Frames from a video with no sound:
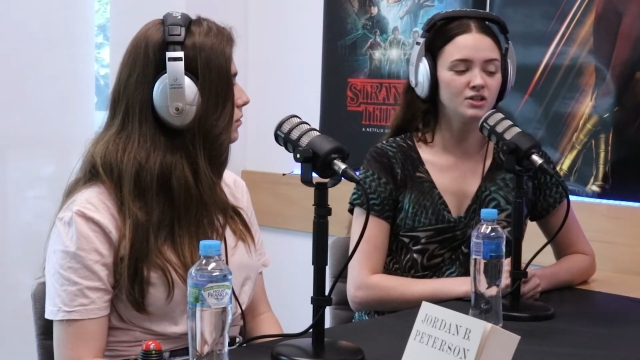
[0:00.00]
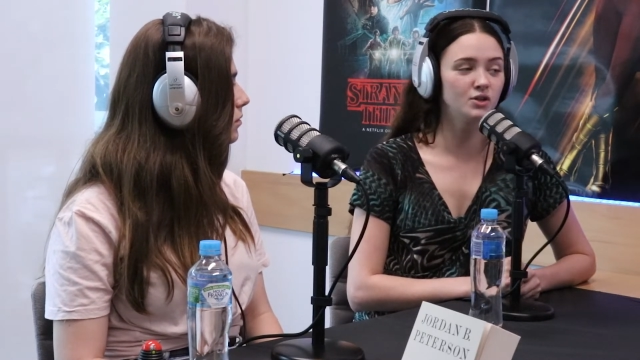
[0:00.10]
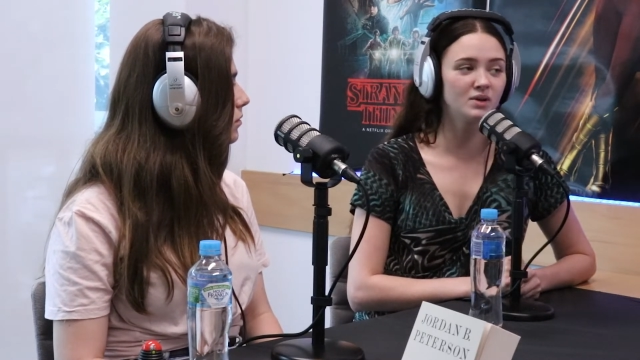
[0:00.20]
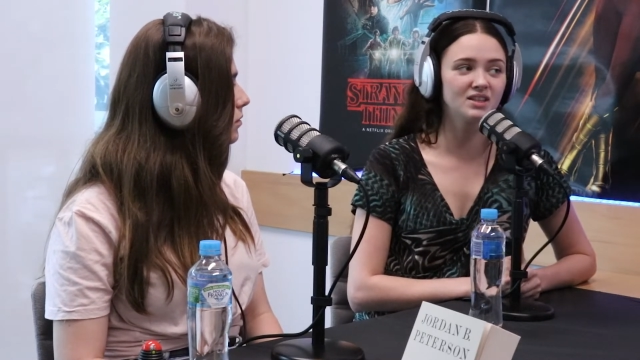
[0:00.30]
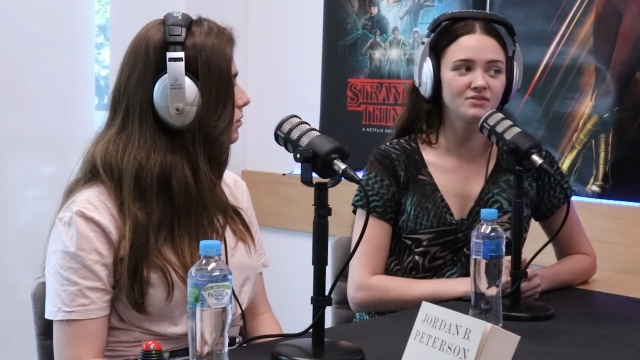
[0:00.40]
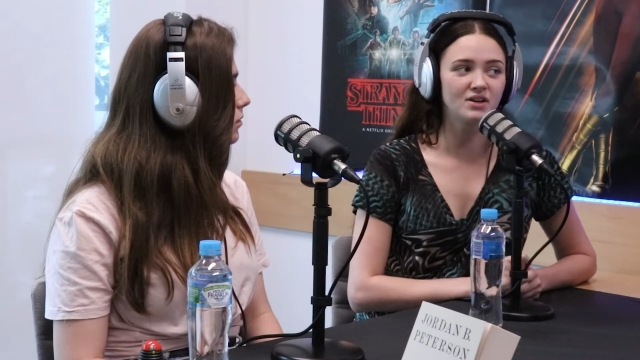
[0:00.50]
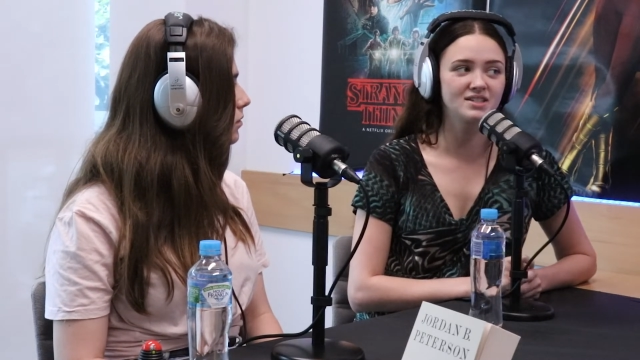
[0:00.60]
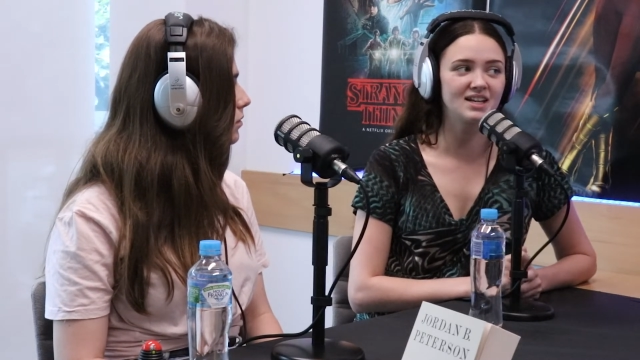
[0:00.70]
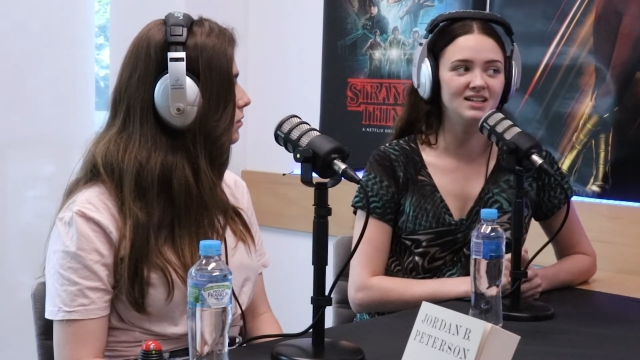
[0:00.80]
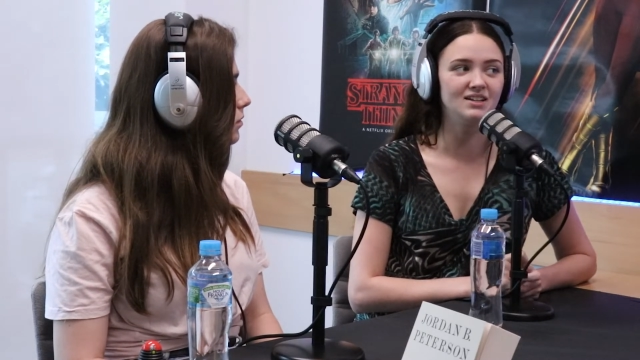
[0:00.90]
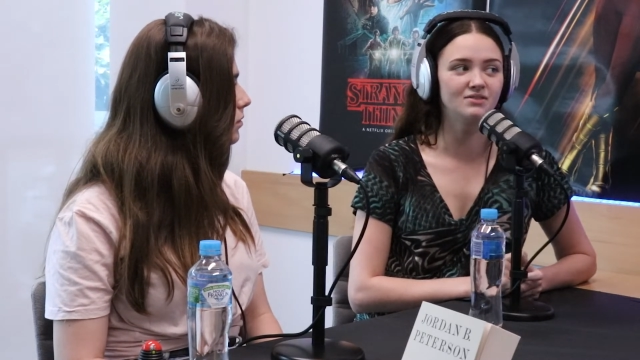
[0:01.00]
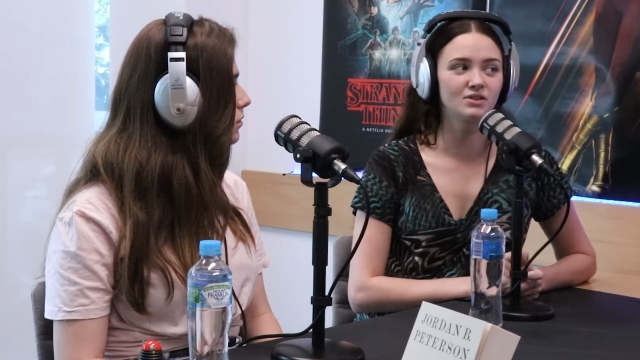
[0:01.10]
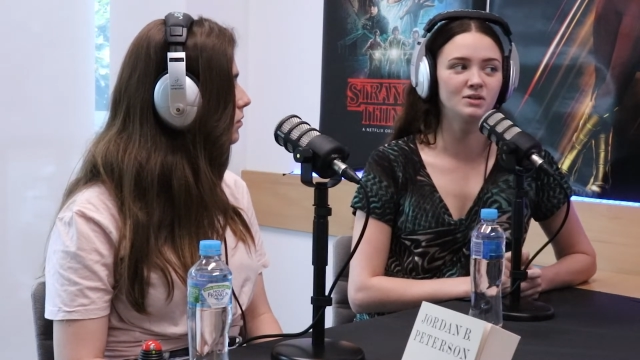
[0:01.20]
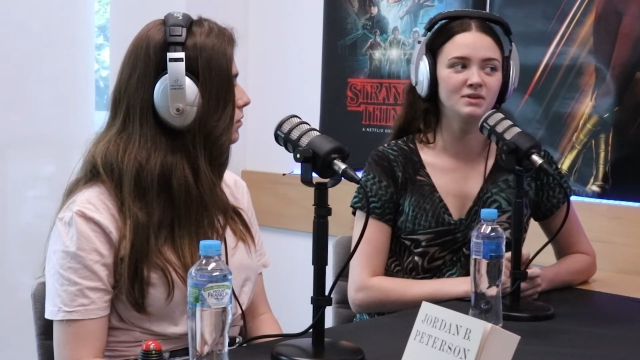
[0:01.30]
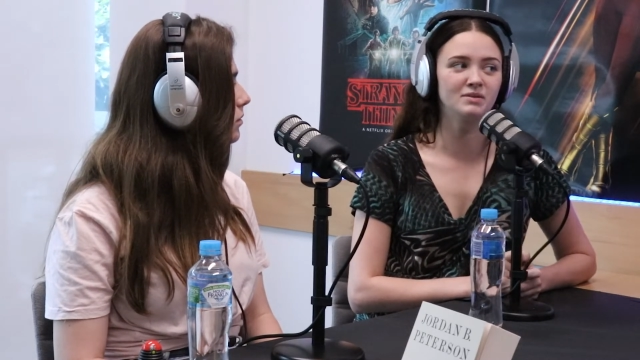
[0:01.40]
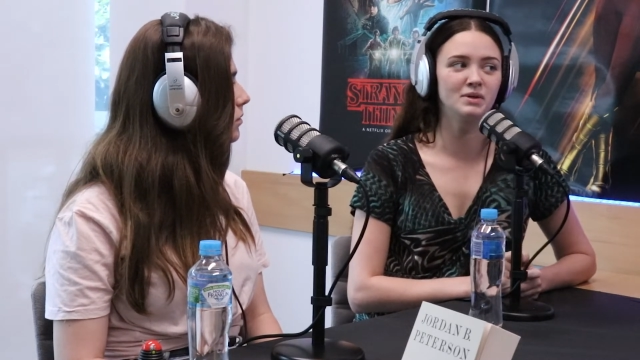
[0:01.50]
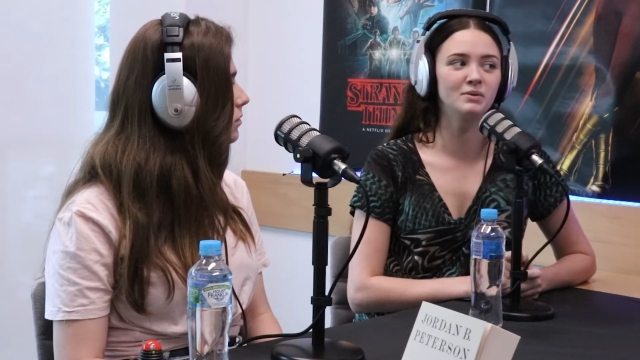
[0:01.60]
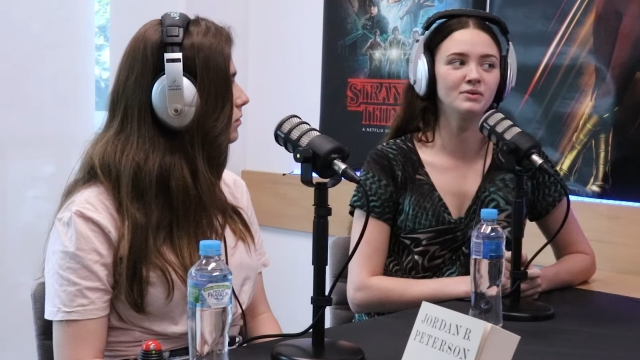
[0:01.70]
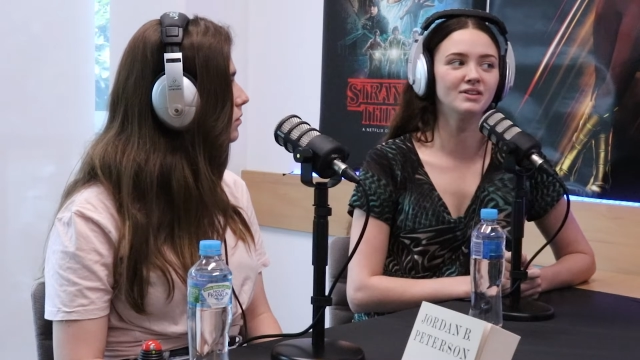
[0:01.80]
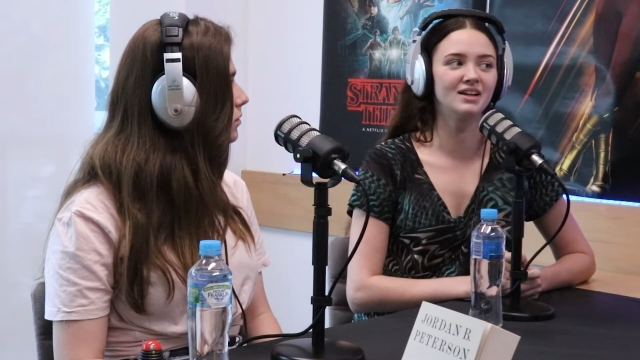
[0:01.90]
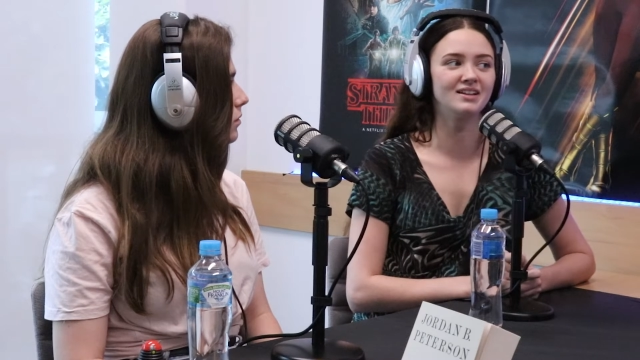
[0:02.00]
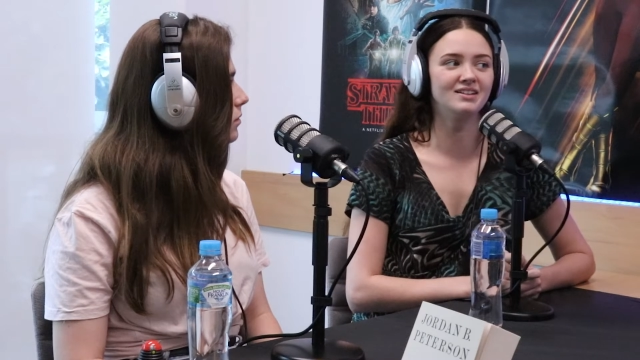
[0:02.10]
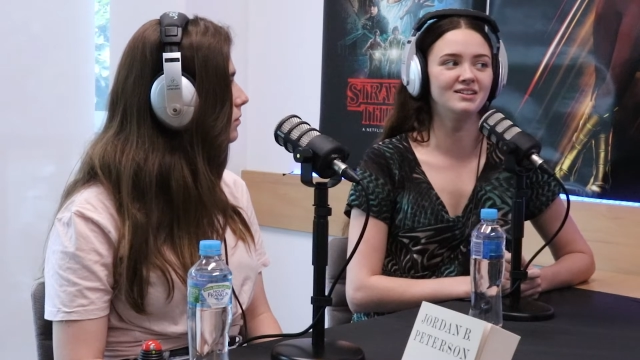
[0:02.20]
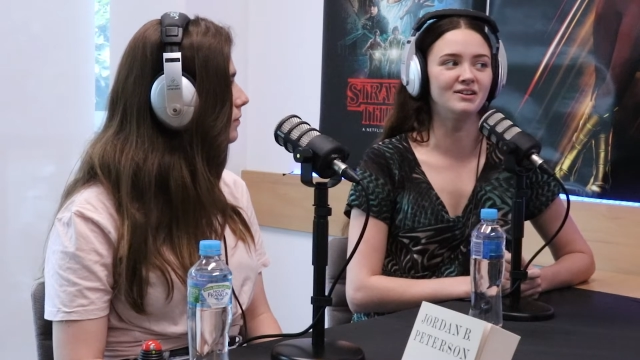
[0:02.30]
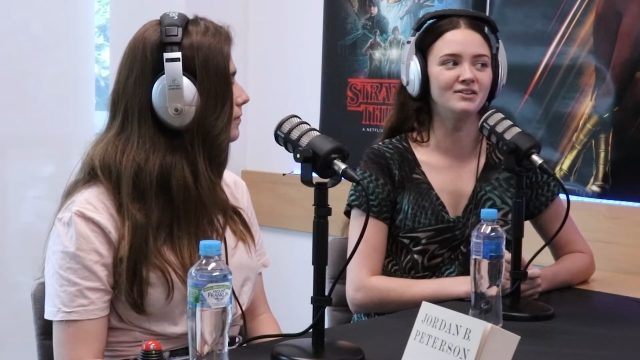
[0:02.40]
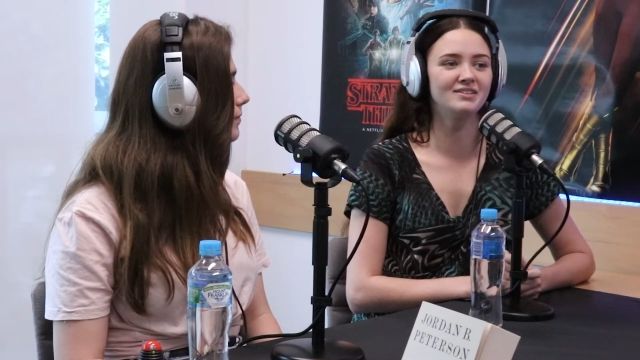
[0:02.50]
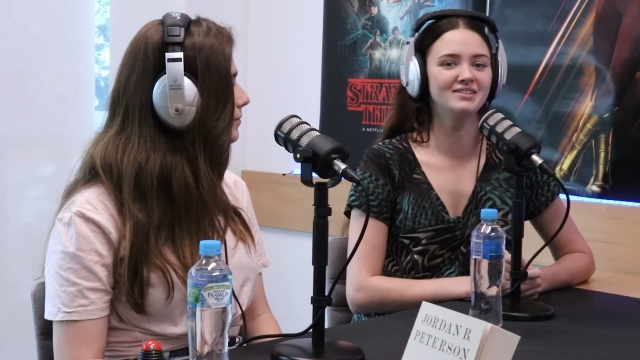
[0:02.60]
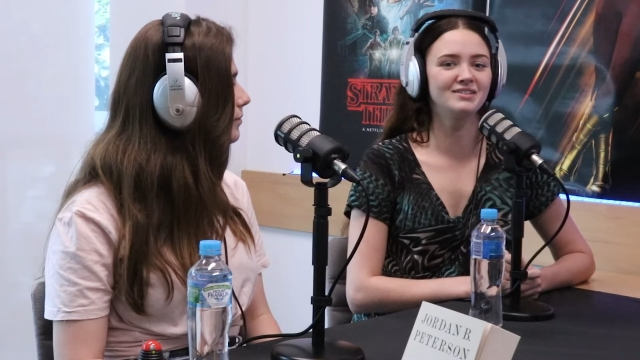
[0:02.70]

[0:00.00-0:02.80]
you and the first AD have got to be the people that, you know,